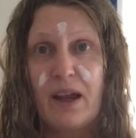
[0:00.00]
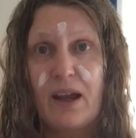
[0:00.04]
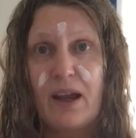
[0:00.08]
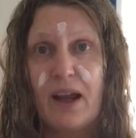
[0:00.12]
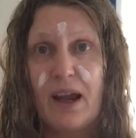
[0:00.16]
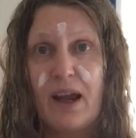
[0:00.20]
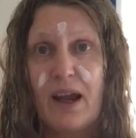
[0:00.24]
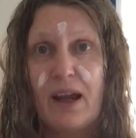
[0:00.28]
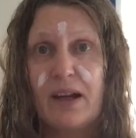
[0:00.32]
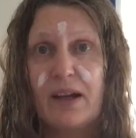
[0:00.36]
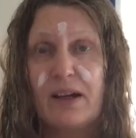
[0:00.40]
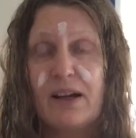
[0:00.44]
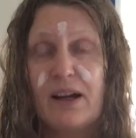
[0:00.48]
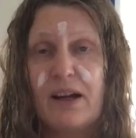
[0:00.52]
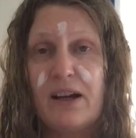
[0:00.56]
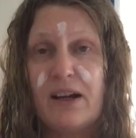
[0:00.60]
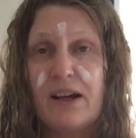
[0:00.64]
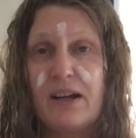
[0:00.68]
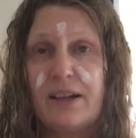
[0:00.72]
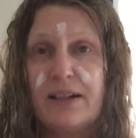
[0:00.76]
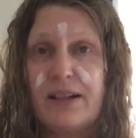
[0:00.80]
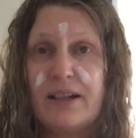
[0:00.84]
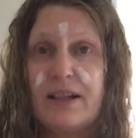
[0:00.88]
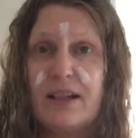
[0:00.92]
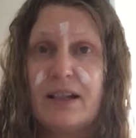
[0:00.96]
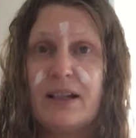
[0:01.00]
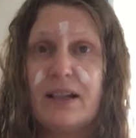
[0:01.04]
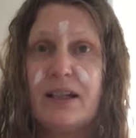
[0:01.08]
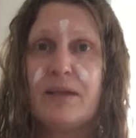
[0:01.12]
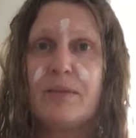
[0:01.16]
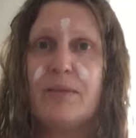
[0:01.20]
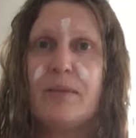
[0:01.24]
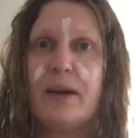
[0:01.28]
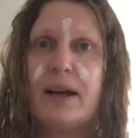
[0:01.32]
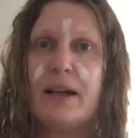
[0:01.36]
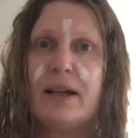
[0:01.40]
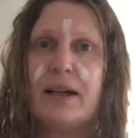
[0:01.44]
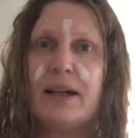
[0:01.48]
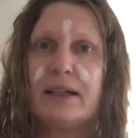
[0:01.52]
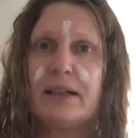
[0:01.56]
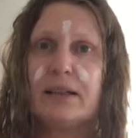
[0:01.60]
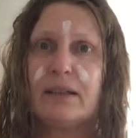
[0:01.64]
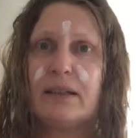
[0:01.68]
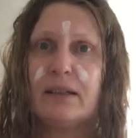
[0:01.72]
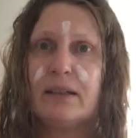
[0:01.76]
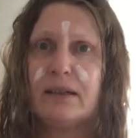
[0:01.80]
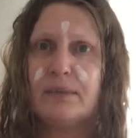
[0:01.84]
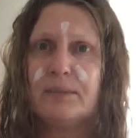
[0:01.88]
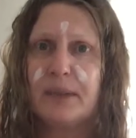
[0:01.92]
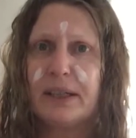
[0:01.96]
And I said to Mark,
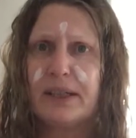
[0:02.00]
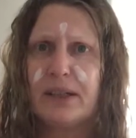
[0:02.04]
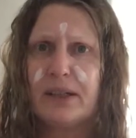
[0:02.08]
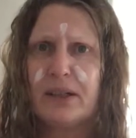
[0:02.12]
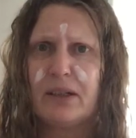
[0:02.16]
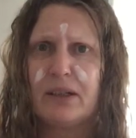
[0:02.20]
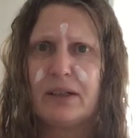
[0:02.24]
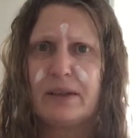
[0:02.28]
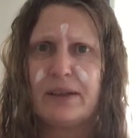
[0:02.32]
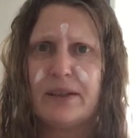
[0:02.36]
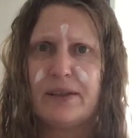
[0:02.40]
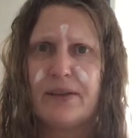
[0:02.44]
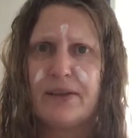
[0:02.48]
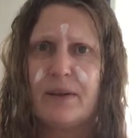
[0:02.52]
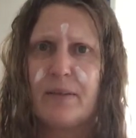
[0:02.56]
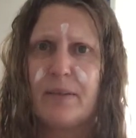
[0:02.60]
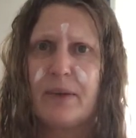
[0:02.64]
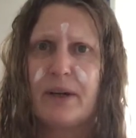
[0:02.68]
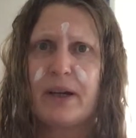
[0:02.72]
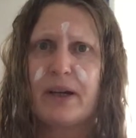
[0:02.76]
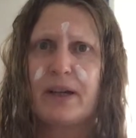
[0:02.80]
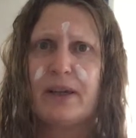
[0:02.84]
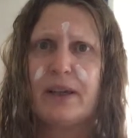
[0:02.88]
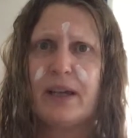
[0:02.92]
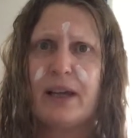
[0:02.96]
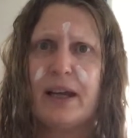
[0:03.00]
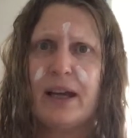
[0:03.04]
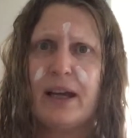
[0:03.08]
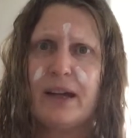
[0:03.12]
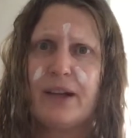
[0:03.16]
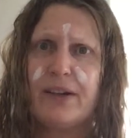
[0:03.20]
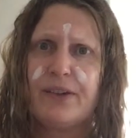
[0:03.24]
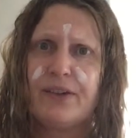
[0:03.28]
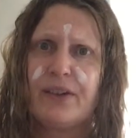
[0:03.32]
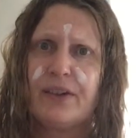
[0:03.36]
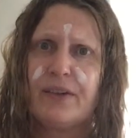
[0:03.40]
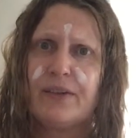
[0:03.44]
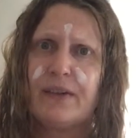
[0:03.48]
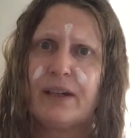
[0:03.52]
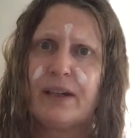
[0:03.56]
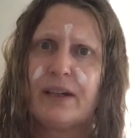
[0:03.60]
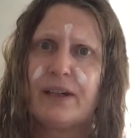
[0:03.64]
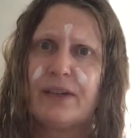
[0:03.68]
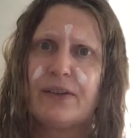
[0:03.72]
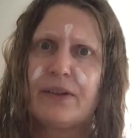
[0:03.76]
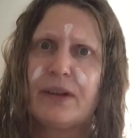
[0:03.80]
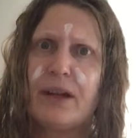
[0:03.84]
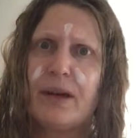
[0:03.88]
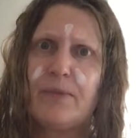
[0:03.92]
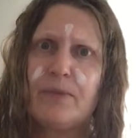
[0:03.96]
oh my God, there's something in the house. I think
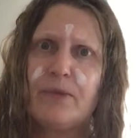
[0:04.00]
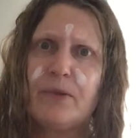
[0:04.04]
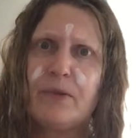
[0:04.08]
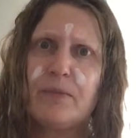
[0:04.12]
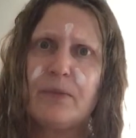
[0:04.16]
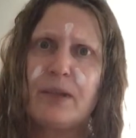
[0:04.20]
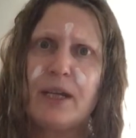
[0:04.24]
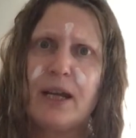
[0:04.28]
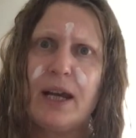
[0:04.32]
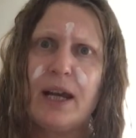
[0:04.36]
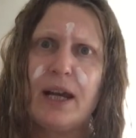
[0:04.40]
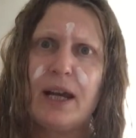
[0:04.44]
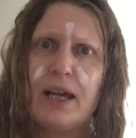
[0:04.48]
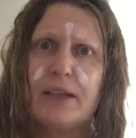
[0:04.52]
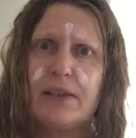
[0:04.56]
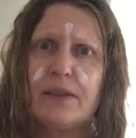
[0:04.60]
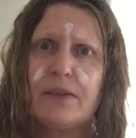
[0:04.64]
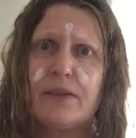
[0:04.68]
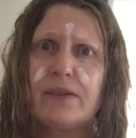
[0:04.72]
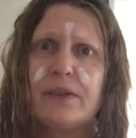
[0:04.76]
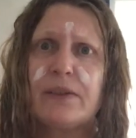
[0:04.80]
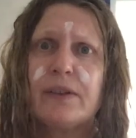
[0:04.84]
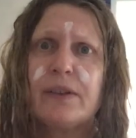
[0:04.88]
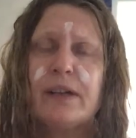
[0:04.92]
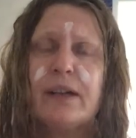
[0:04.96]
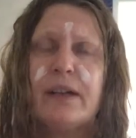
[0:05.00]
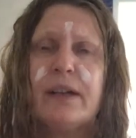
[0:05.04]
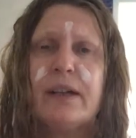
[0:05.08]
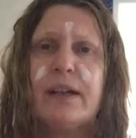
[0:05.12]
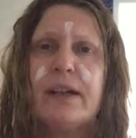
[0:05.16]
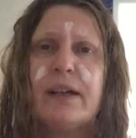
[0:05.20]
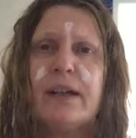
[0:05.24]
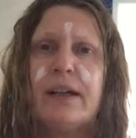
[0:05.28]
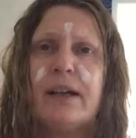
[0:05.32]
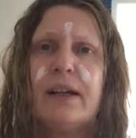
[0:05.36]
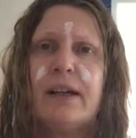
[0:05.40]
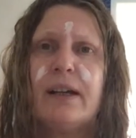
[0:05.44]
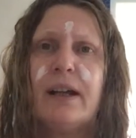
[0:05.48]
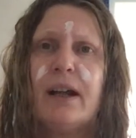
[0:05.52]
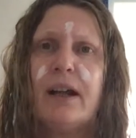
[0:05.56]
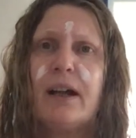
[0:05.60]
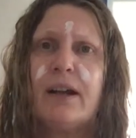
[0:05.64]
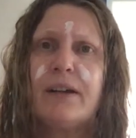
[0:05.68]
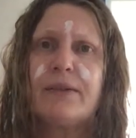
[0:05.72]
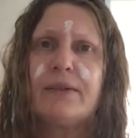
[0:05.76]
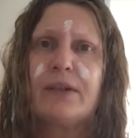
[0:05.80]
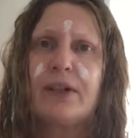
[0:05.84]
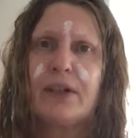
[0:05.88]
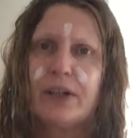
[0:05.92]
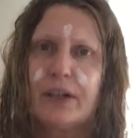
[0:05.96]
it's come from Dad's.
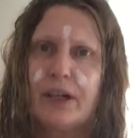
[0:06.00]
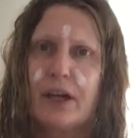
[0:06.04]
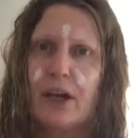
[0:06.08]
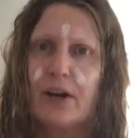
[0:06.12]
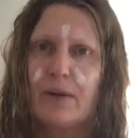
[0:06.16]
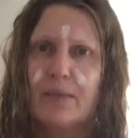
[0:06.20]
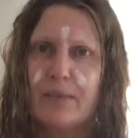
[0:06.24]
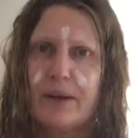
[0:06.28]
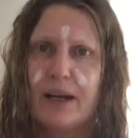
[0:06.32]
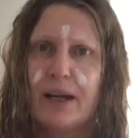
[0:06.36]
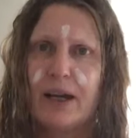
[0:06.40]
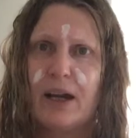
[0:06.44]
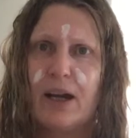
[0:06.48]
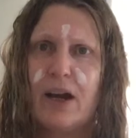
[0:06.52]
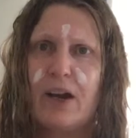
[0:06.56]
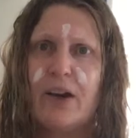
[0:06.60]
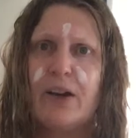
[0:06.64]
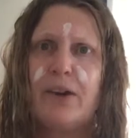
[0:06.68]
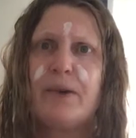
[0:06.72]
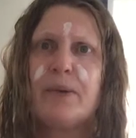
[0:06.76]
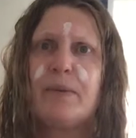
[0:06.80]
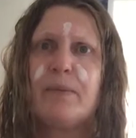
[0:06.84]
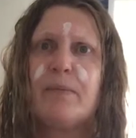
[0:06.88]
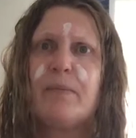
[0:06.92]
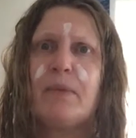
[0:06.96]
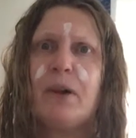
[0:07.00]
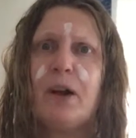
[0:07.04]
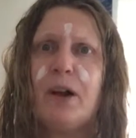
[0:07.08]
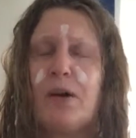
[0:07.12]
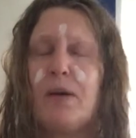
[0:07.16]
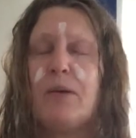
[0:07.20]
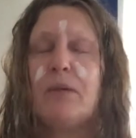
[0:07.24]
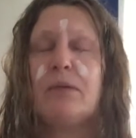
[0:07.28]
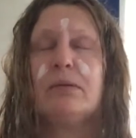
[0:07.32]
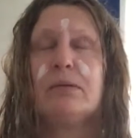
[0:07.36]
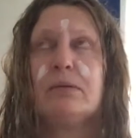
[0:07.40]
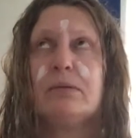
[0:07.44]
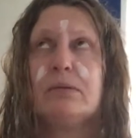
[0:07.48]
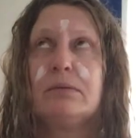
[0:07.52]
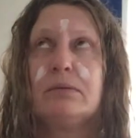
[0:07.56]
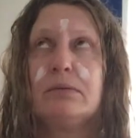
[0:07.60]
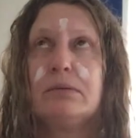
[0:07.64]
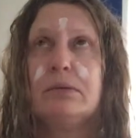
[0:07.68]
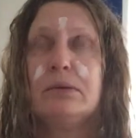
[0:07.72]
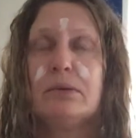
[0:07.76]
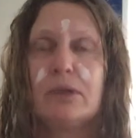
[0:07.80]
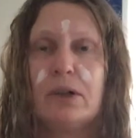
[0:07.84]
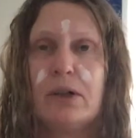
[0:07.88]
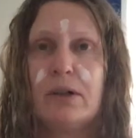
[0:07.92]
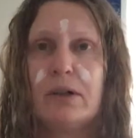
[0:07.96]
I've got to go back home. Oh
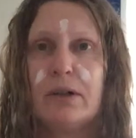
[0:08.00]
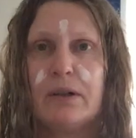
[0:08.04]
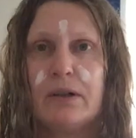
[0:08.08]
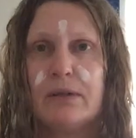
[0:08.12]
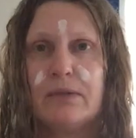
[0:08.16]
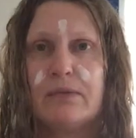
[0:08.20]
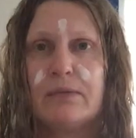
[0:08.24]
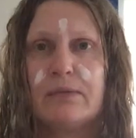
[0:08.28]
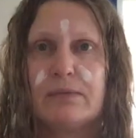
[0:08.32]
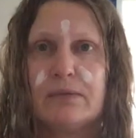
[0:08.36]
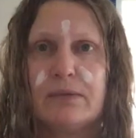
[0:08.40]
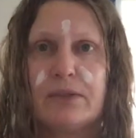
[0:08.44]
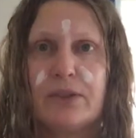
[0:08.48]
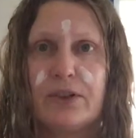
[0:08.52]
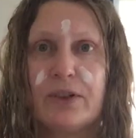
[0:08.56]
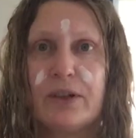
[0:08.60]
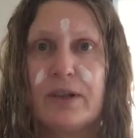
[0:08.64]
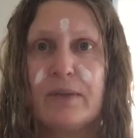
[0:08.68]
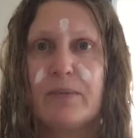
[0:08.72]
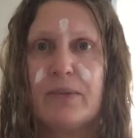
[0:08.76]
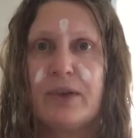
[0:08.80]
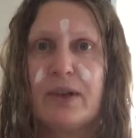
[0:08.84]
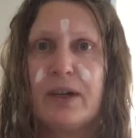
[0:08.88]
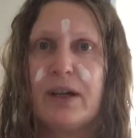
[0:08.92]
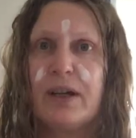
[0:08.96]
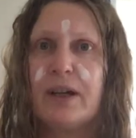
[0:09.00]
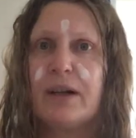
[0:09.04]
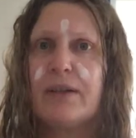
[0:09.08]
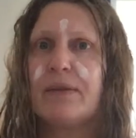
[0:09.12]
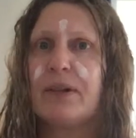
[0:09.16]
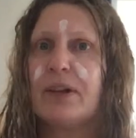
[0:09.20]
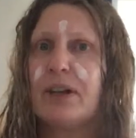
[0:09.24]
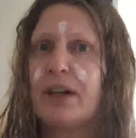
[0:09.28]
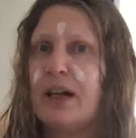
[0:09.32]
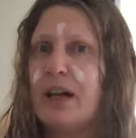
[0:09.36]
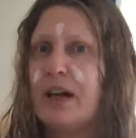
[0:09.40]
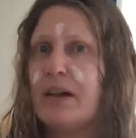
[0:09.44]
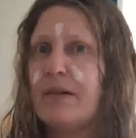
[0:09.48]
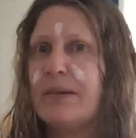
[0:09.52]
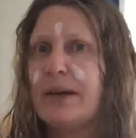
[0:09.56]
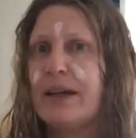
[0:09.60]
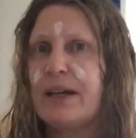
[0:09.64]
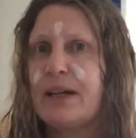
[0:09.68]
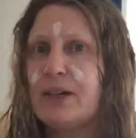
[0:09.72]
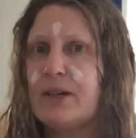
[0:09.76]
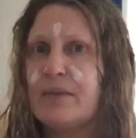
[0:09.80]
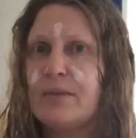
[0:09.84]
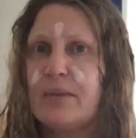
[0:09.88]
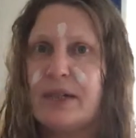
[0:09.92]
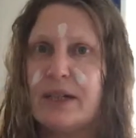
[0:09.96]
God, slip there. I've got to go back
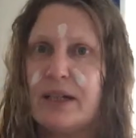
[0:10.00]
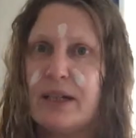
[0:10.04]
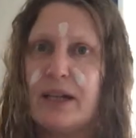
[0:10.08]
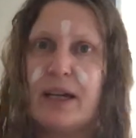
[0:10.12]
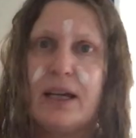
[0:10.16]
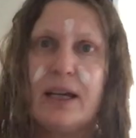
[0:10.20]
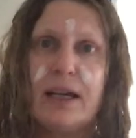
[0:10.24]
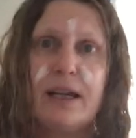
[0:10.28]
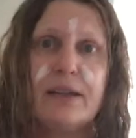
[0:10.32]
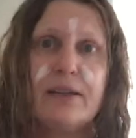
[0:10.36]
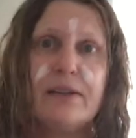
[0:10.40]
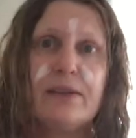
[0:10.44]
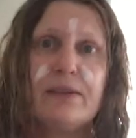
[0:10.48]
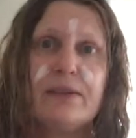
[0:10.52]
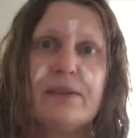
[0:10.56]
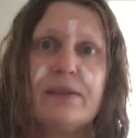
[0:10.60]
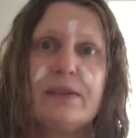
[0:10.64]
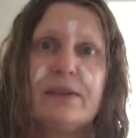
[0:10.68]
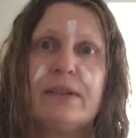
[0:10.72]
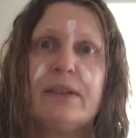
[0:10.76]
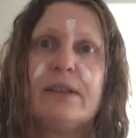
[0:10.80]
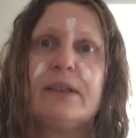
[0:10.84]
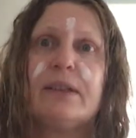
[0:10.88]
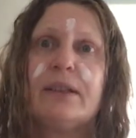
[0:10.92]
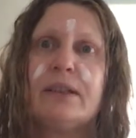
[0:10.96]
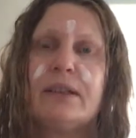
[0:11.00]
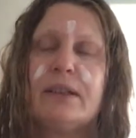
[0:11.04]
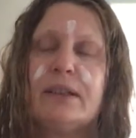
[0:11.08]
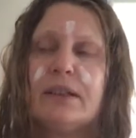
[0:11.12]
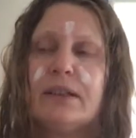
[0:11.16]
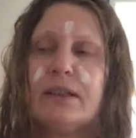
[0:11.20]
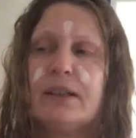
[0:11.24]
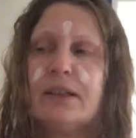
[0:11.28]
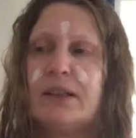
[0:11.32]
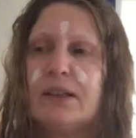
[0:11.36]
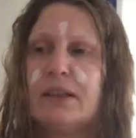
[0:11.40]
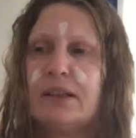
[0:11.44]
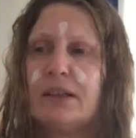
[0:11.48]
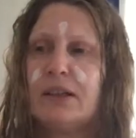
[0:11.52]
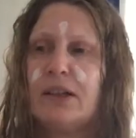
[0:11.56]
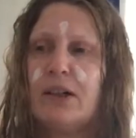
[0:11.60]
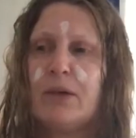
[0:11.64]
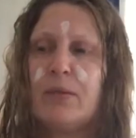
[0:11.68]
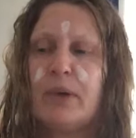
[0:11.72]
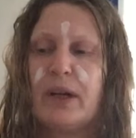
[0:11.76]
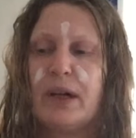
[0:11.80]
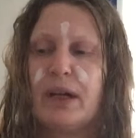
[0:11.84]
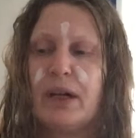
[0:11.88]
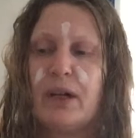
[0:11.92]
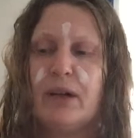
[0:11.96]
to my dad's. Go
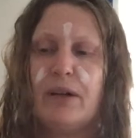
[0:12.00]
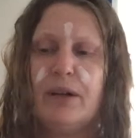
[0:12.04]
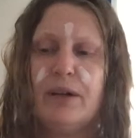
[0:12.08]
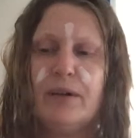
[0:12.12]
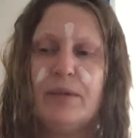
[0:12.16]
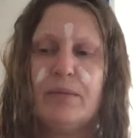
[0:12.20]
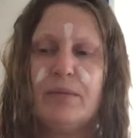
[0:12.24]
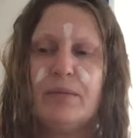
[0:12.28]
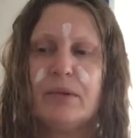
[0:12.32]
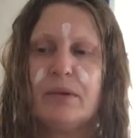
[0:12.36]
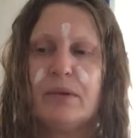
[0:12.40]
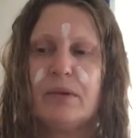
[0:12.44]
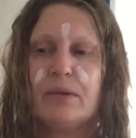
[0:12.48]
back home.